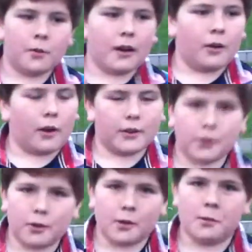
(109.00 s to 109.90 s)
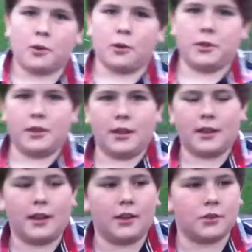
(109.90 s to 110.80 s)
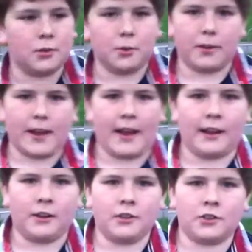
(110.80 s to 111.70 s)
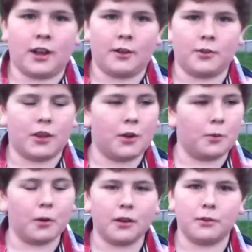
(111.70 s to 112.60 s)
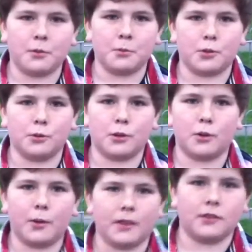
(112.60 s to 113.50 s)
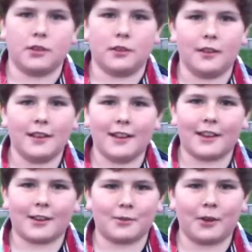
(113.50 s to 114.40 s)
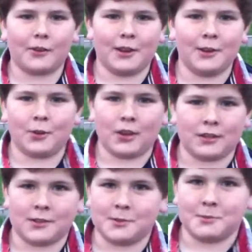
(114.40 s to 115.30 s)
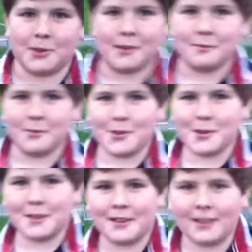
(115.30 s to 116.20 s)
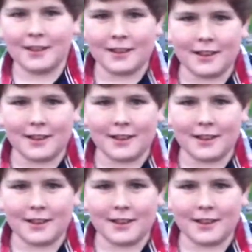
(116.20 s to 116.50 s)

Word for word: Well, I do come across the occasional gang and chavs. I know one of them is called Quinton. It gets very annoying sometimes.